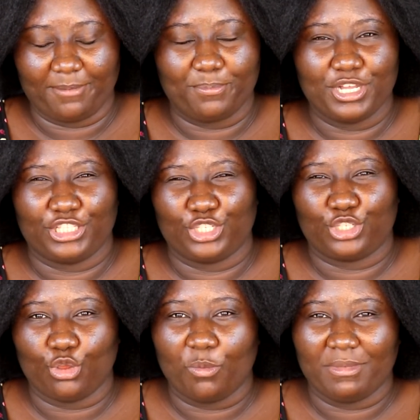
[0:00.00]
put
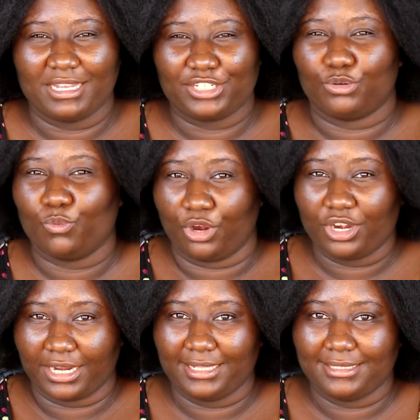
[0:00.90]
so much
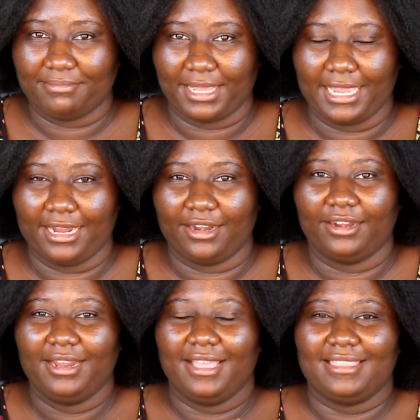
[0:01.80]
work into my hair